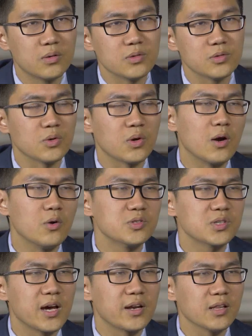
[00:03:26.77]
So I
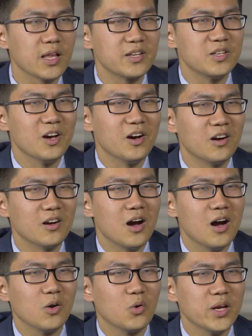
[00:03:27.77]
was kind of like young,
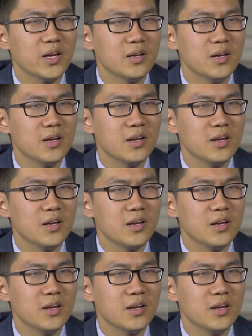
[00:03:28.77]
hungry,